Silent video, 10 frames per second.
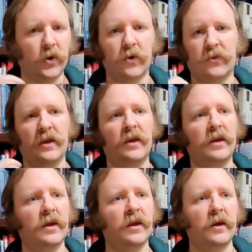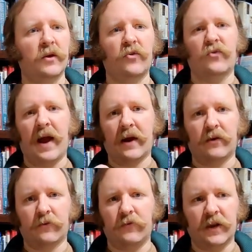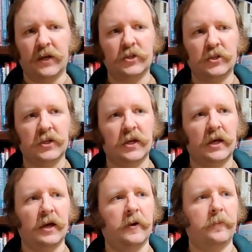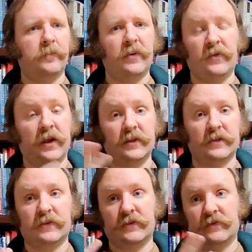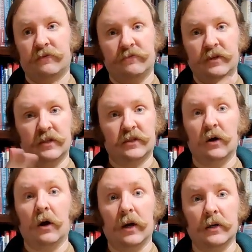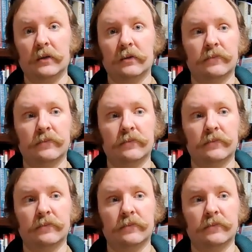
earthy cracker finish, um, but then it's it's gone.